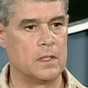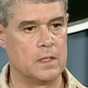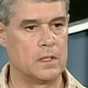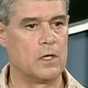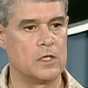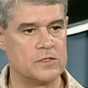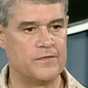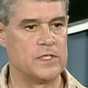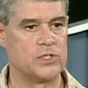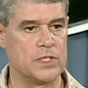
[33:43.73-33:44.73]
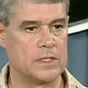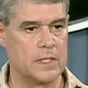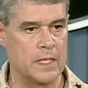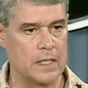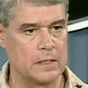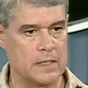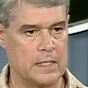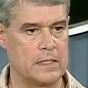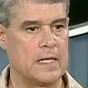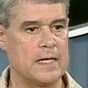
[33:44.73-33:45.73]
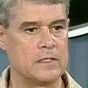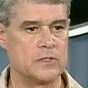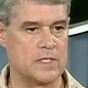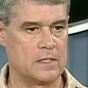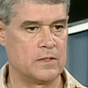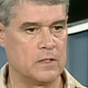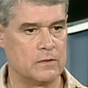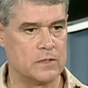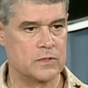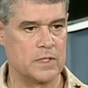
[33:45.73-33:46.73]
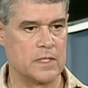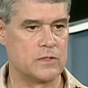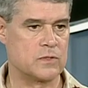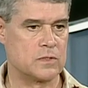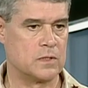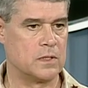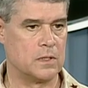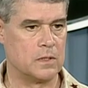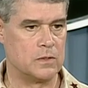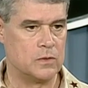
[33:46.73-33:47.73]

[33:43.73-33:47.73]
a uh, large vision and, and guidance out there that says uh,